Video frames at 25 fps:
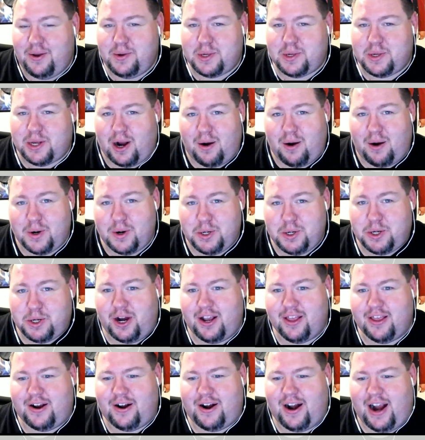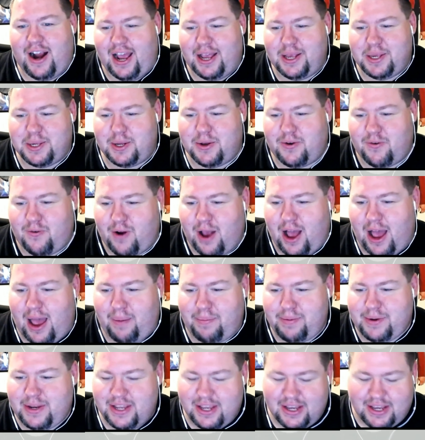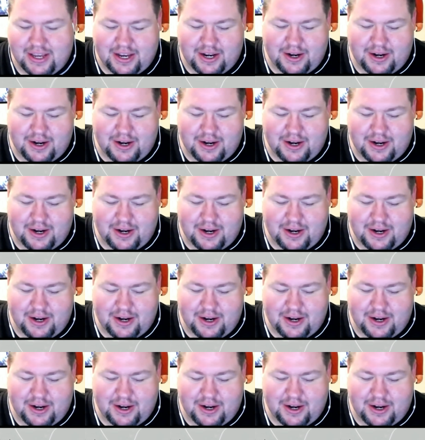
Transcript: Star Wars trailer has dropped